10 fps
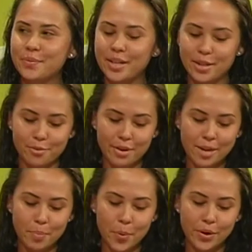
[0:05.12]
with
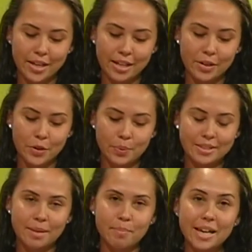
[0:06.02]
Ray Porter here, who is
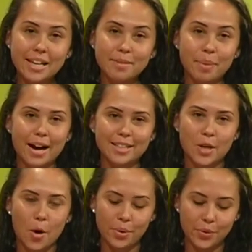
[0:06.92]
the immediate past
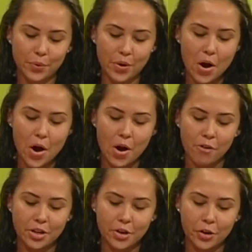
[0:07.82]
Commodore
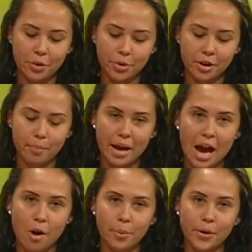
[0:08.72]
of the Cockburn
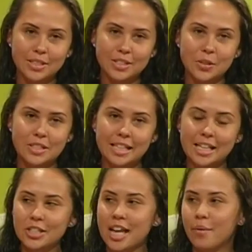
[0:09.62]
Power Boats
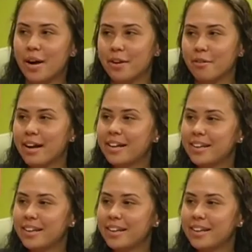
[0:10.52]
Association. How are you, Ray?